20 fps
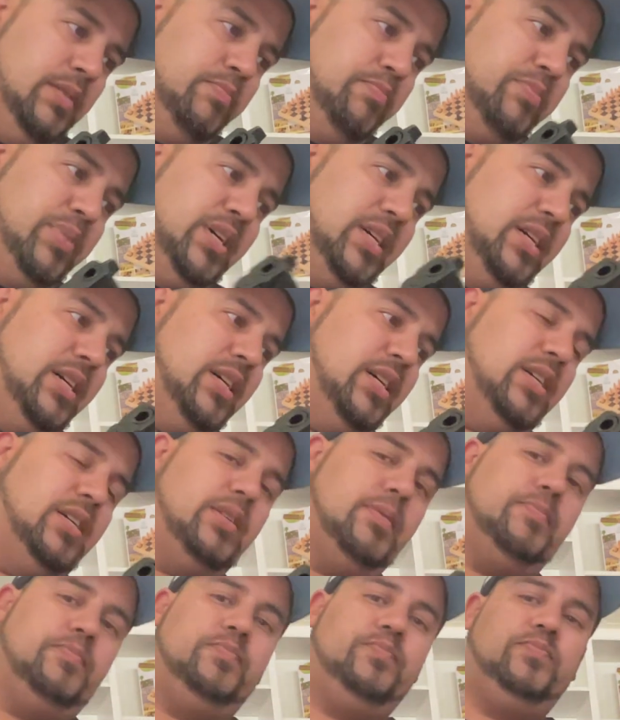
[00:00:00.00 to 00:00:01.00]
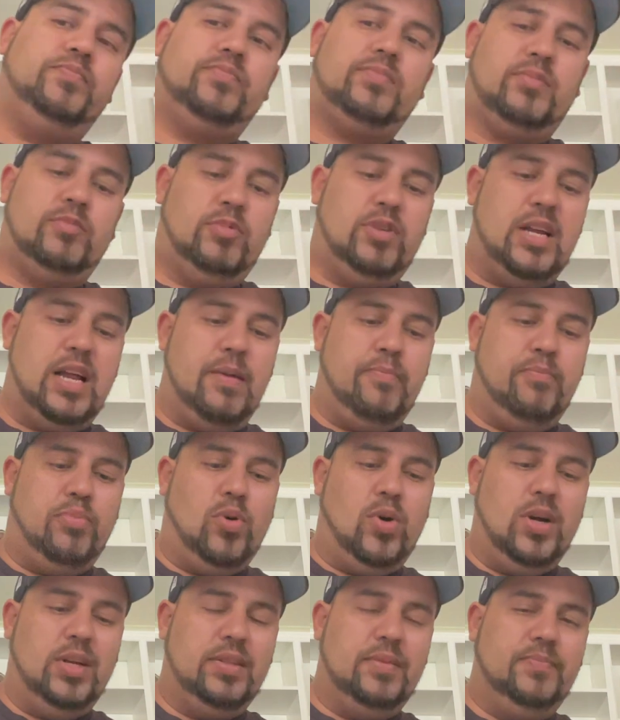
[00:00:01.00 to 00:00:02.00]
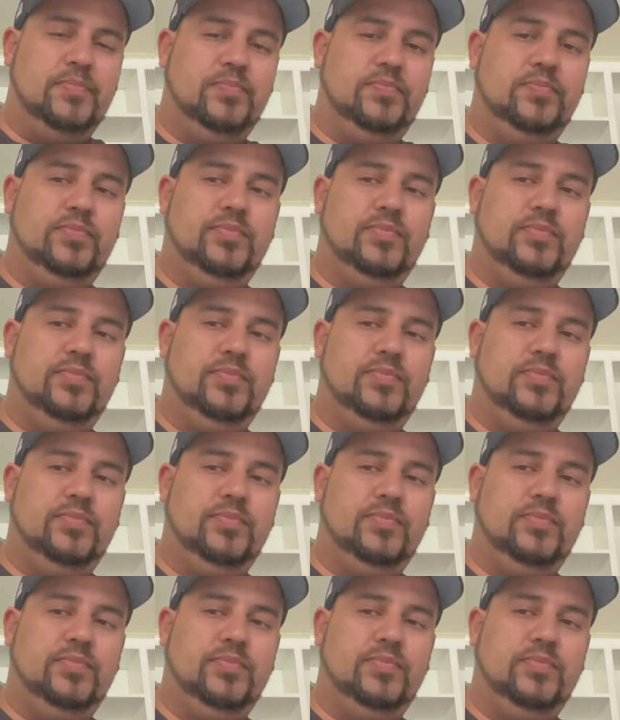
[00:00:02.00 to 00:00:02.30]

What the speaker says: But when I bought